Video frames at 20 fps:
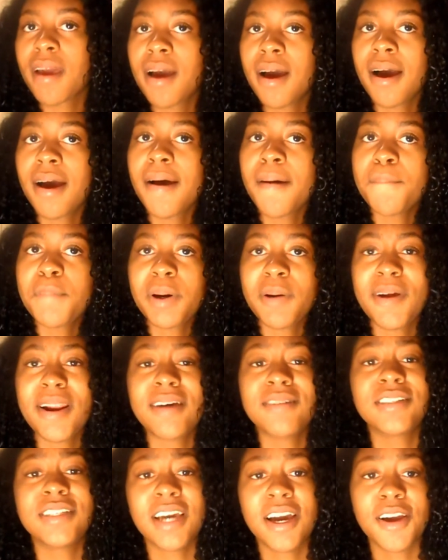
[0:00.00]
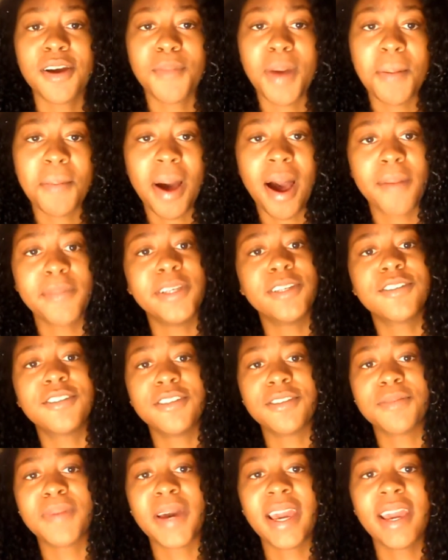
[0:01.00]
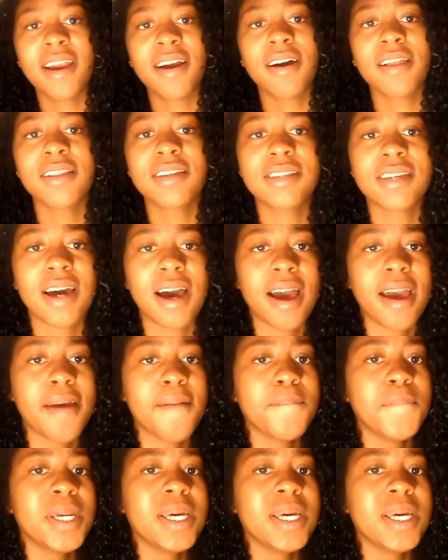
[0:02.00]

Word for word: Um, but when I was younger, my mom used to do my hair all the time.